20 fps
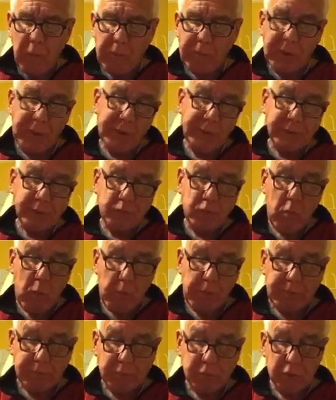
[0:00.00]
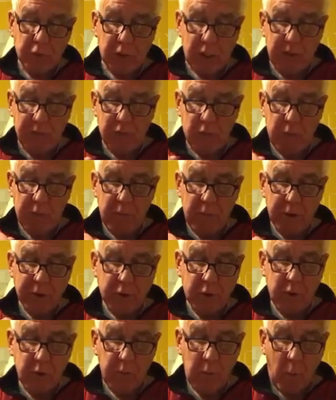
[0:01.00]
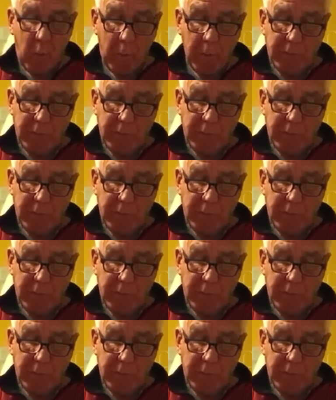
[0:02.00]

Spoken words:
But you sell it for what price you want.